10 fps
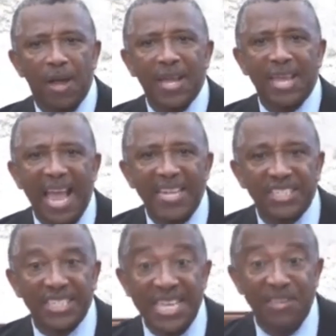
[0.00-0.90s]

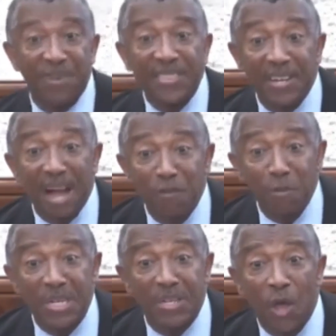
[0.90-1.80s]
against even the
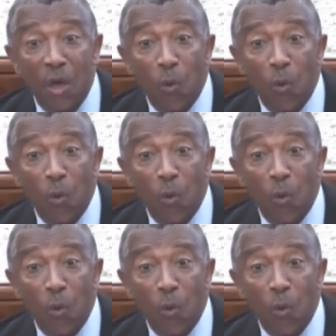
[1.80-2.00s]
government,